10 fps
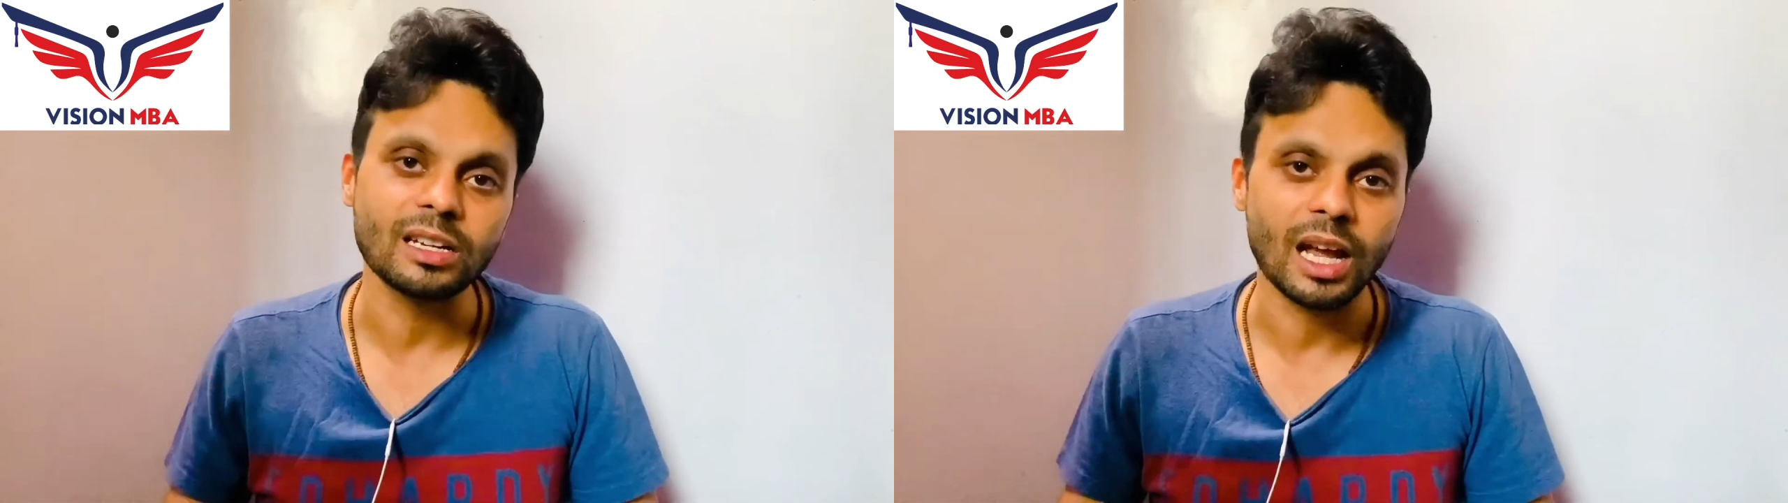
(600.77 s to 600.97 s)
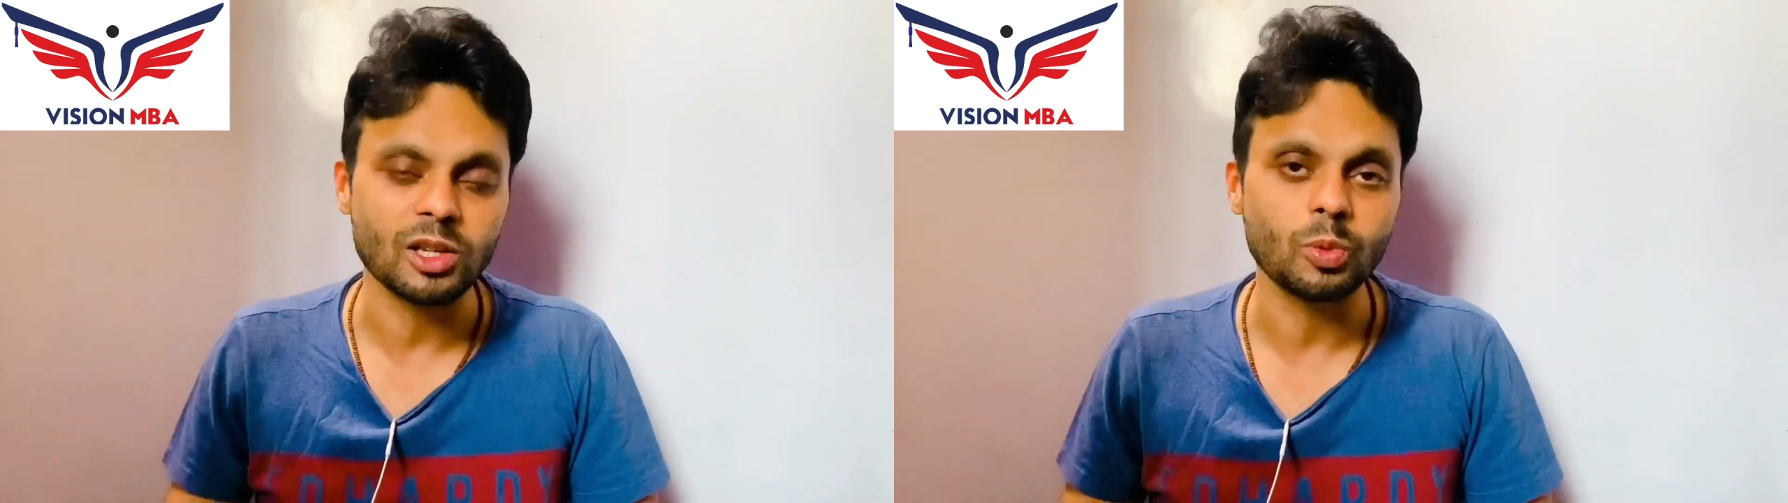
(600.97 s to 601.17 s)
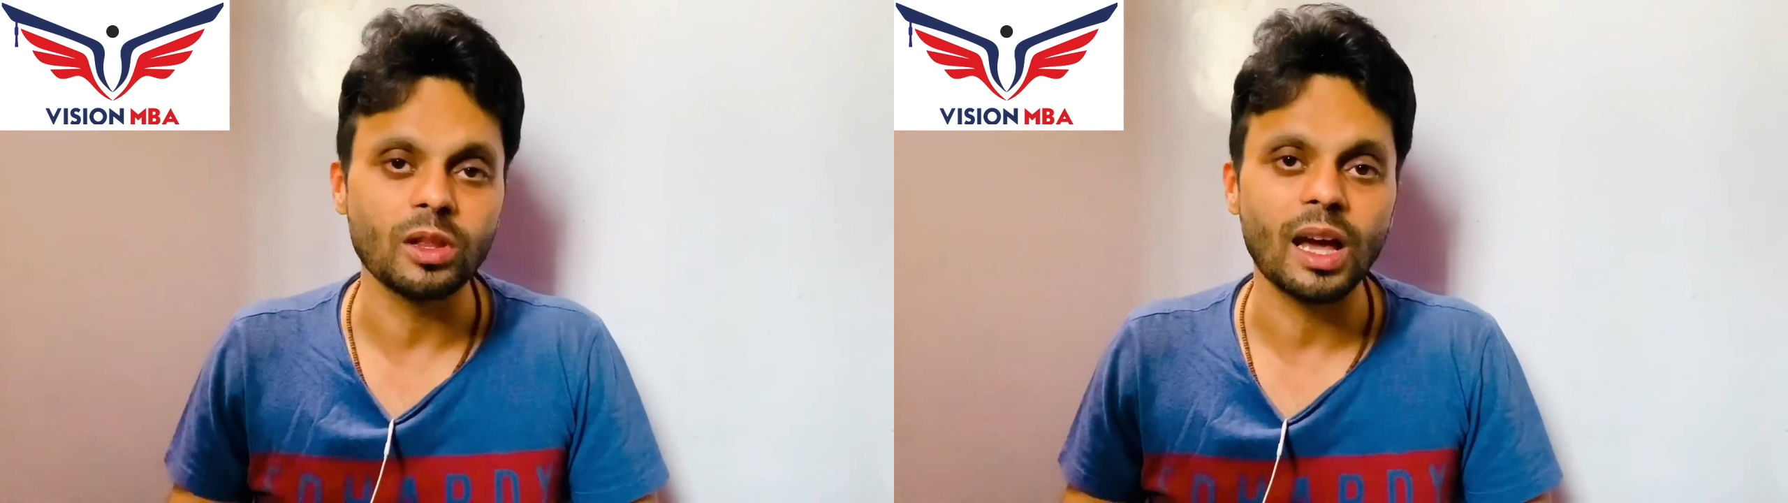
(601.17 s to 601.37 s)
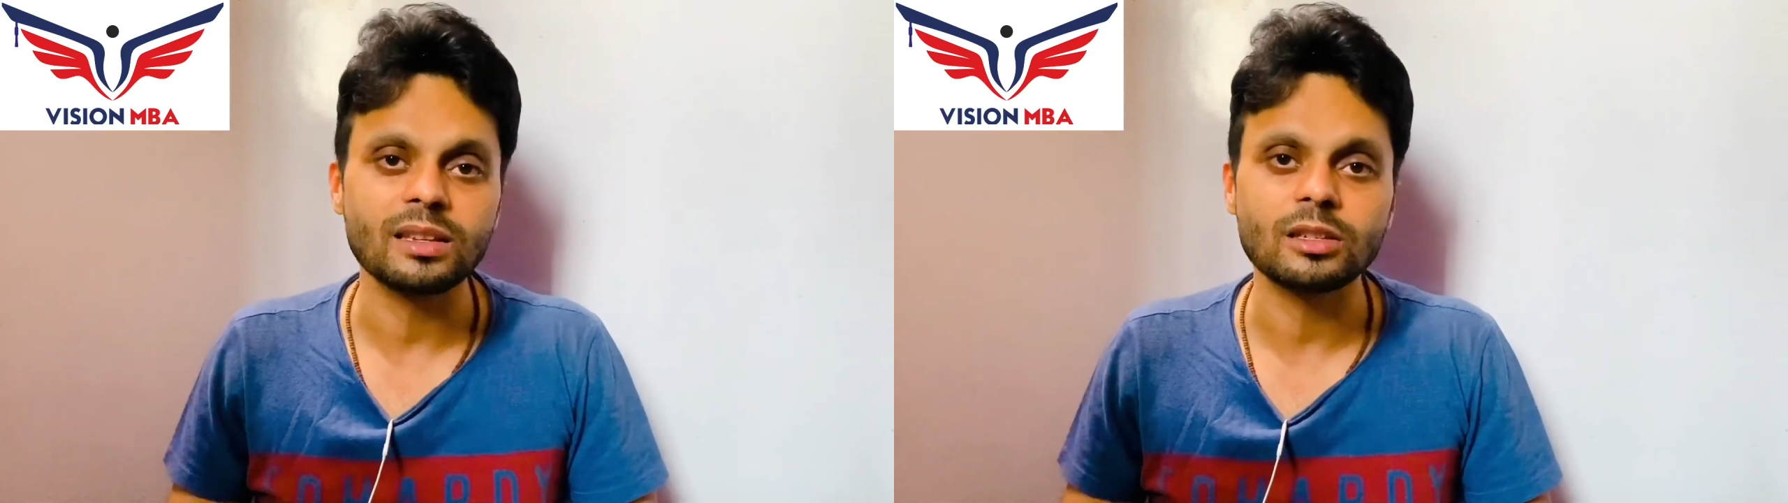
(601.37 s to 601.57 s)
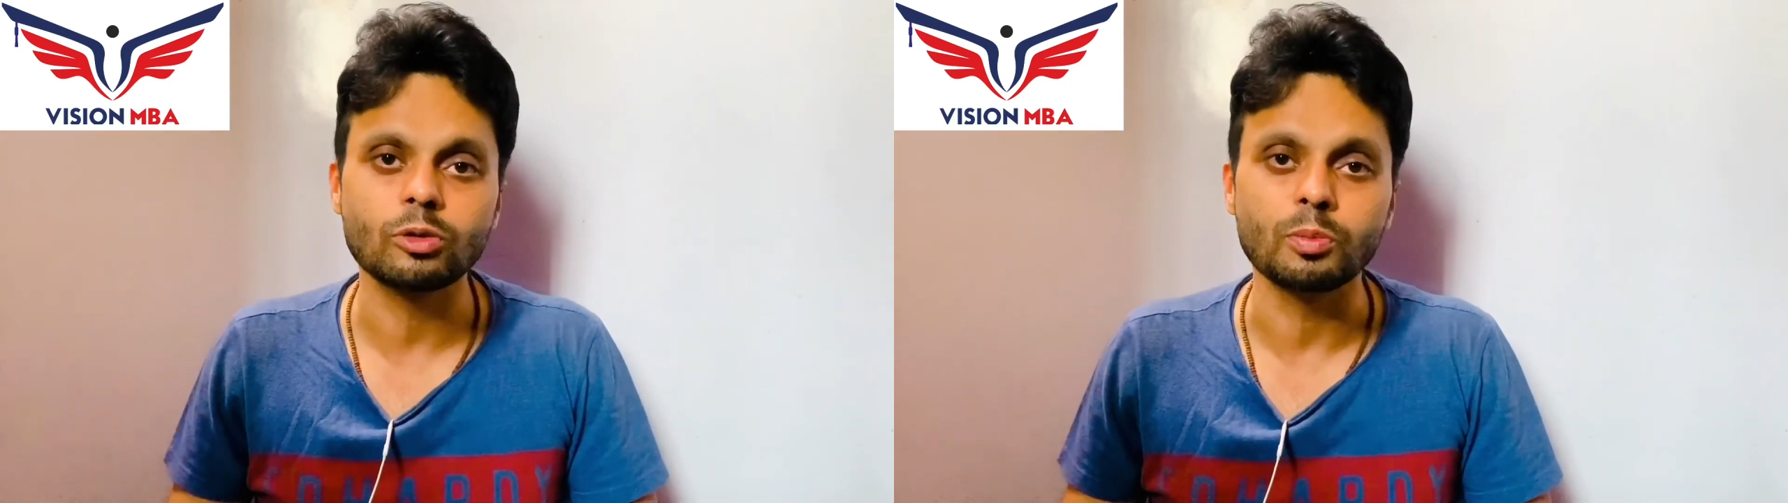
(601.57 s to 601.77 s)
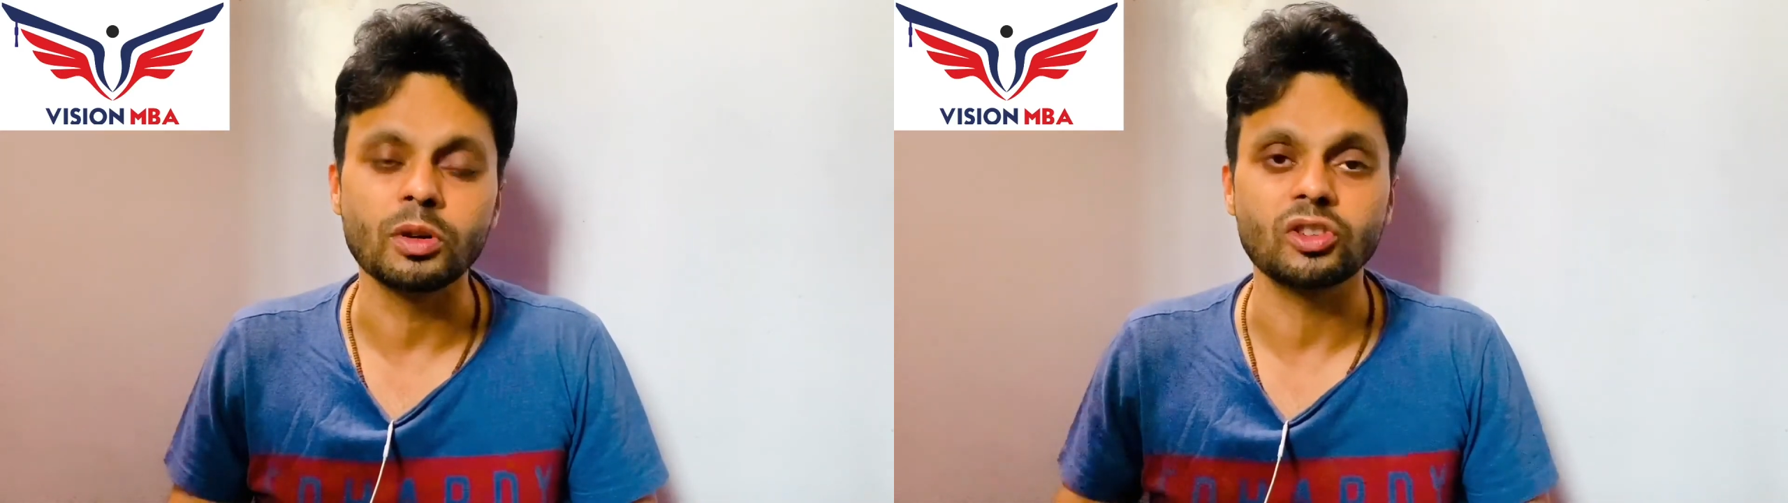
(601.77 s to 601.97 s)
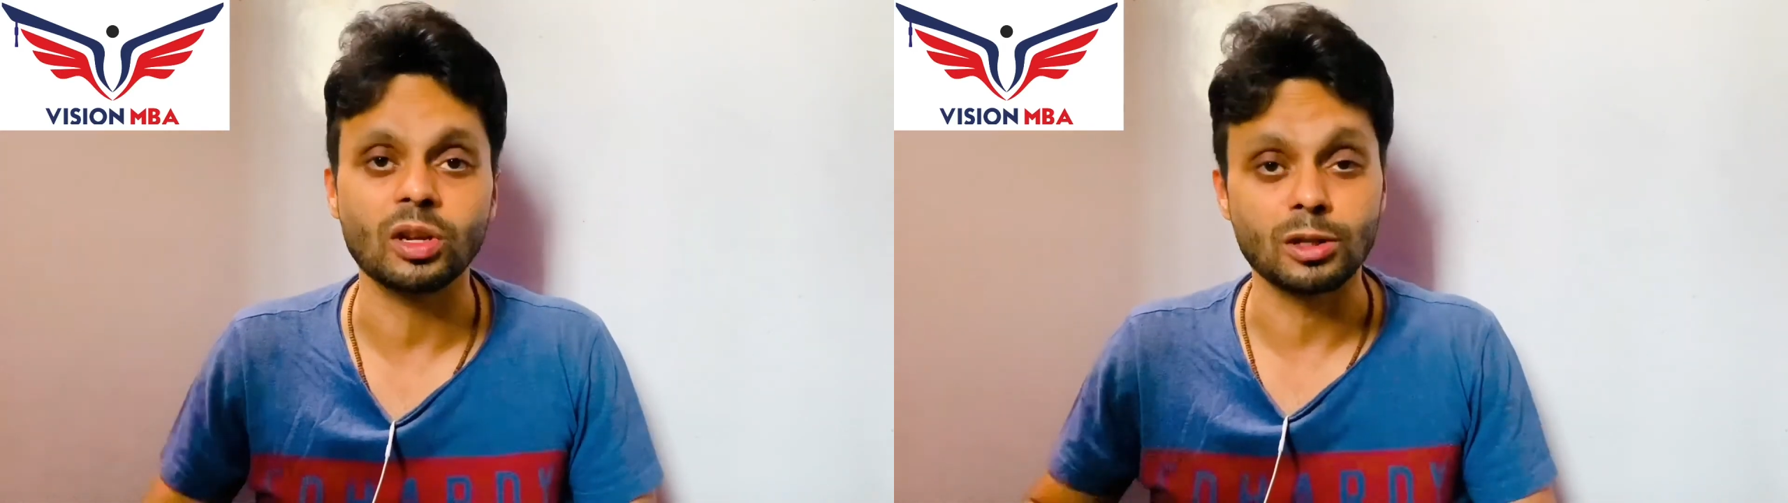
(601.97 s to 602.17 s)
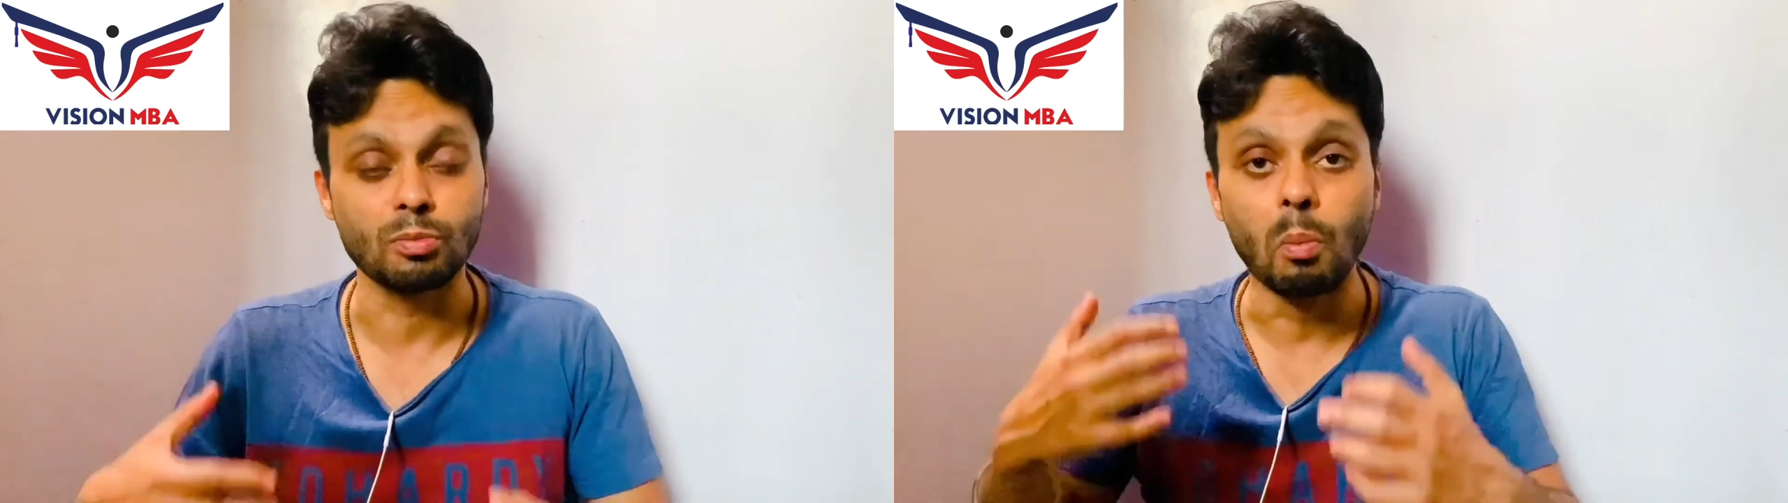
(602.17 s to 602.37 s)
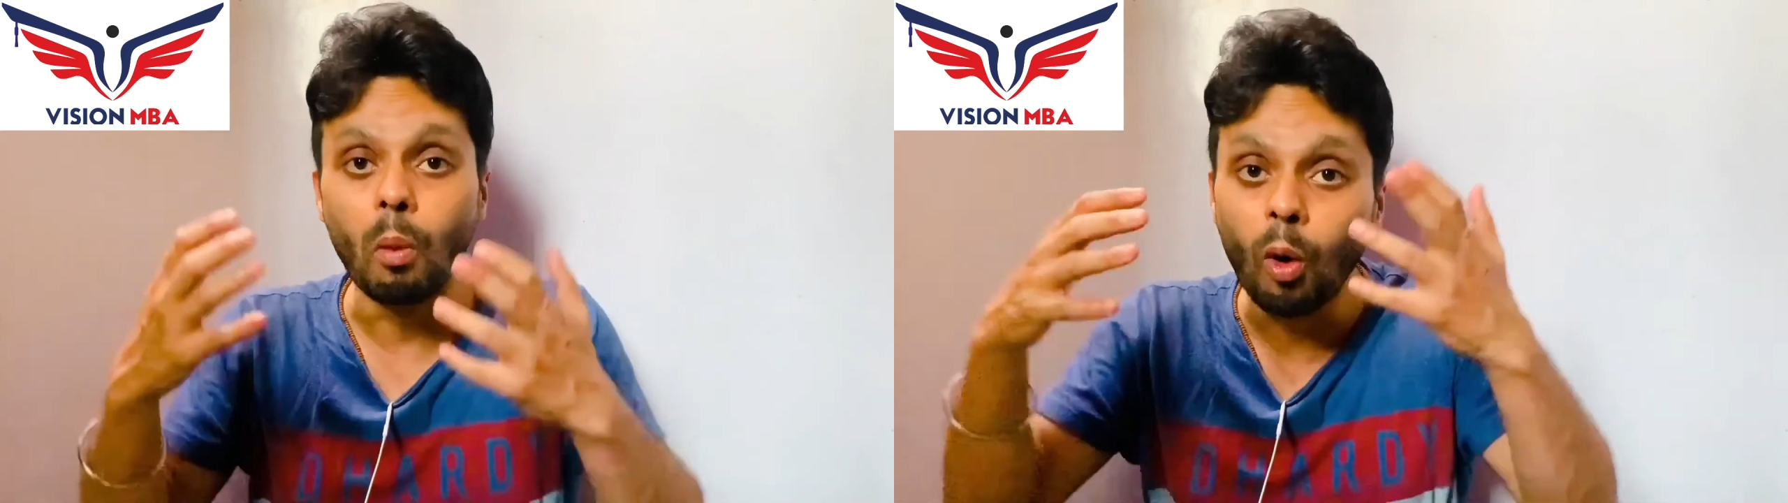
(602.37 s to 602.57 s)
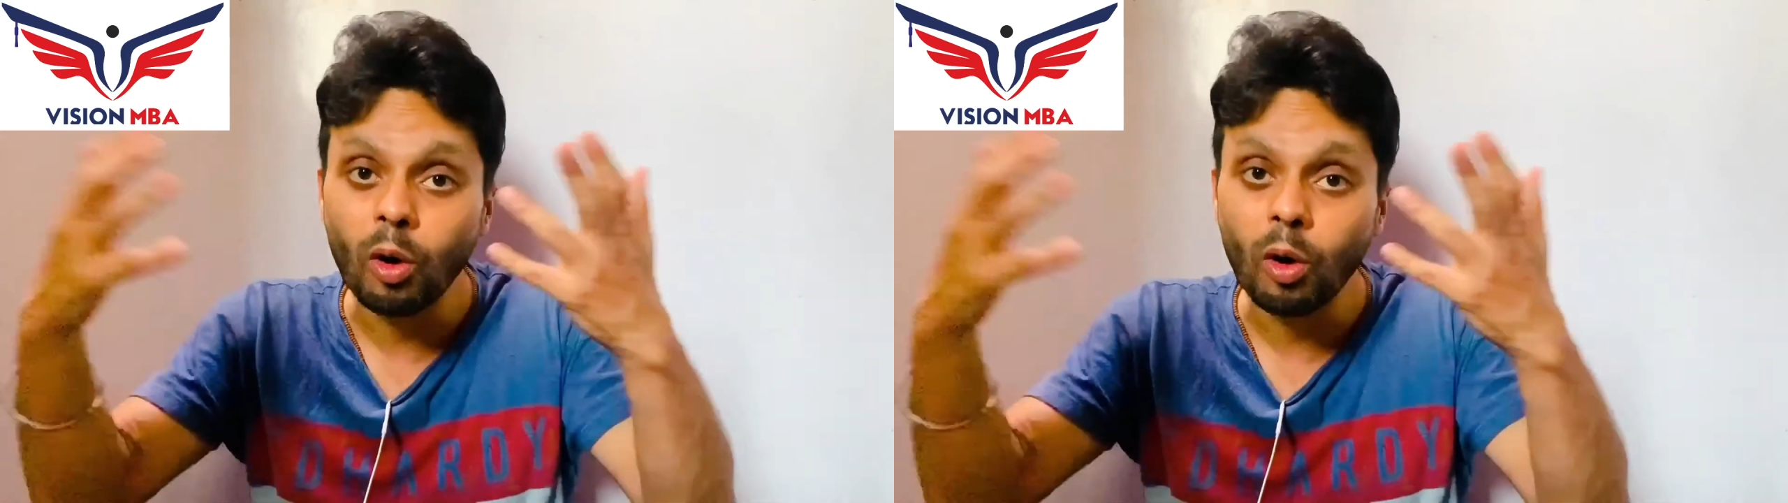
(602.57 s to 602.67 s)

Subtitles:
touch with us to purchase more